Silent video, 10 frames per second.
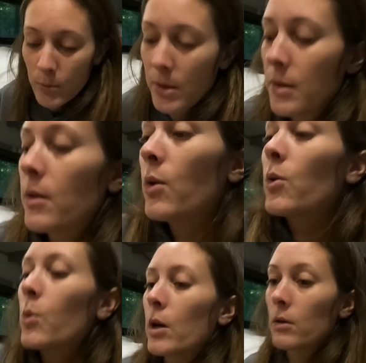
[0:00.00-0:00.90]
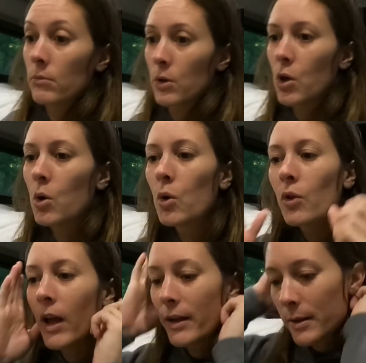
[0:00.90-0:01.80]
it was so
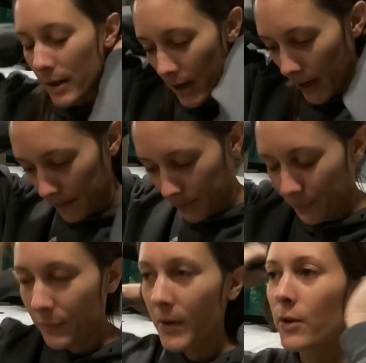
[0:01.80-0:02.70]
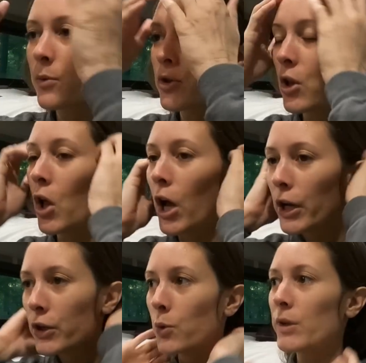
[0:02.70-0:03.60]
cold last night, there's a
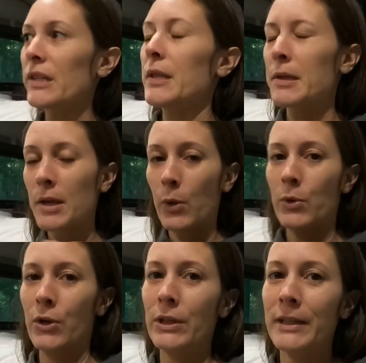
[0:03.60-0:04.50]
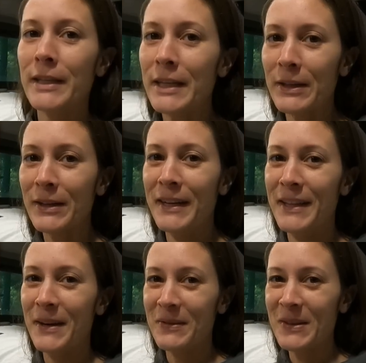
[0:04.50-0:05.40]
lot of noises going on in here
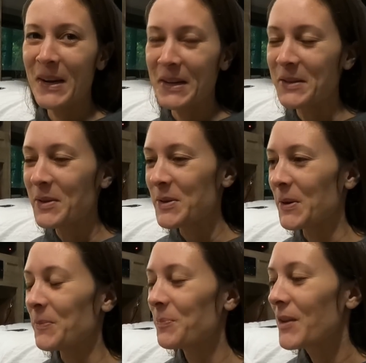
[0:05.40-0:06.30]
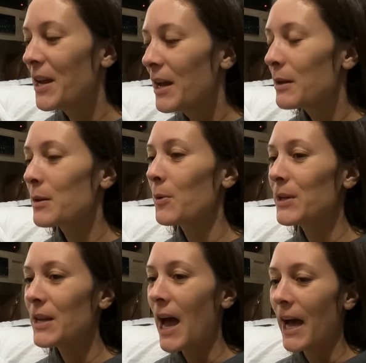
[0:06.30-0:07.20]
that we're not used to. So
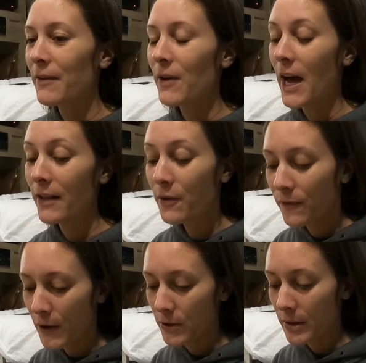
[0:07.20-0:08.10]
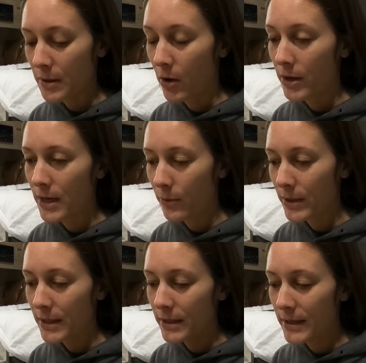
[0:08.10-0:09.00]
we ha had the furnace on. Now
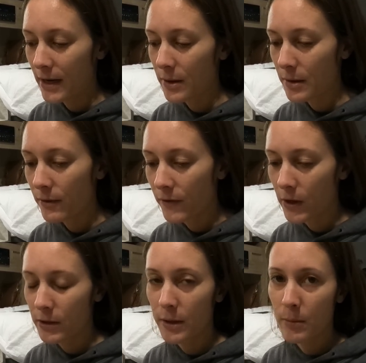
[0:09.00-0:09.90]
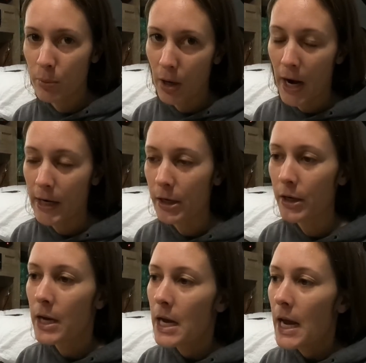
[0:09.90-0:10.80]
we did test the furnace prior,